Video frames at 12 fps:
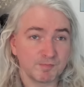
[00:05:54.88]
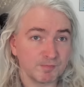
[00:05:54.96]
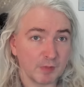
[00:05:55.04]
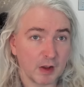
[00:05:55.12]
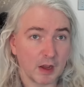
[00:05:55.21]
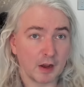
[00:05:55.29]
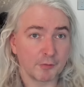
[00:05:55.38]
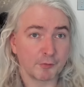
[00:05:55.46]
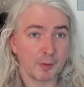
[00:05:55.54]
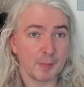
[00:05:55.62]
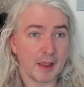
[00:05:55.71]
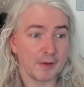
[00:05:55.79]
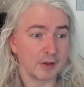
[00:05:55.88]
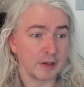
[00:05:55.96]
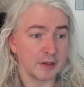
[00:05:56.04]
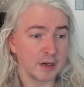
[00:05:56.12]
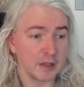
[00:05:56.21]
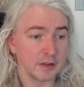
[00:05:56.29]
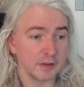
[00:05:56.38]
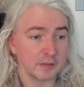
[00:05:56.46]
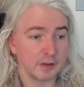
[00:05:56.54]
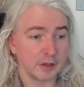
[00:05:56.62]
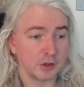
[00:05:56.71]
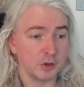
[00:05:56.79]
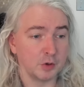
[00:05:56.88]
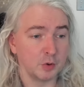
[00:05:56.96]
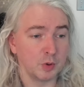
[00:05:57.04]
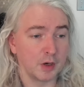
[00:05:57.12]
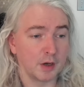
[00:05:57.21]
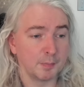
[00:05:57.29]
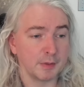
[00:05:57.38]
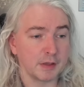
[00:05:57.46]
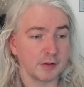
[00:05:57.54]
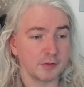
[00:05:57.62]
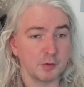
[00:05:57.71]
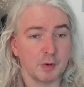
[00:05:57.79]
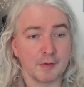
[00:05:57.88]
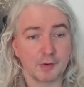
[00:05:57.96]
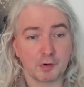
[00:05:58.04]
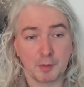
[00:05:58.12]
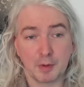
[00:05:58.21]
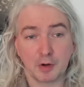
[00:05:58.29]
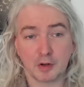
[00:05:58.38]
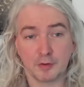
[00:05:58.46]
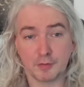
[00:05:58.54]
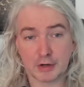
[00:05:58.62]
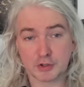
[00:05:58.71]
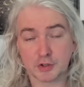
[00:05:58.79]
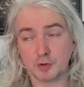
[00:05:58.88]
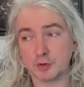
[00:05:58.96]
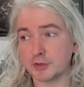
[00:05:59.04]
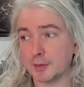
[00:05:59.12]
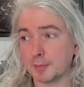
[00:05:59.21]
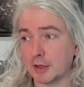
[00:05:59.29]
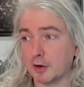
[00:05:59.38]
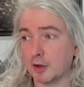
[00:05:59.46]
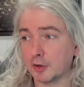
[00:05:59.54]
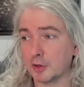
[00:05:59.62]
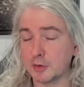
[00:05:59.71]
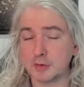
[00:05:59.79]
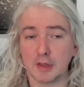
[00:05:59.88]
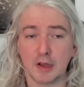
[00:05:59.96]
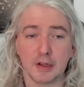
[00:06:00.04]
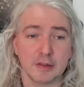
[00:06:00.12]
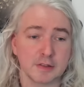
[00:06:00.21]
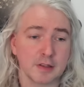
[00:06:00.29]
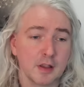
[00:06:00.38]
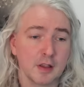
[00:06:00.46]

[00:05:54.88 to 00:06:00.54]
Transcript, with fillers: uh, from having guns, like you uh, because you have a criminal conviction or something along those lines,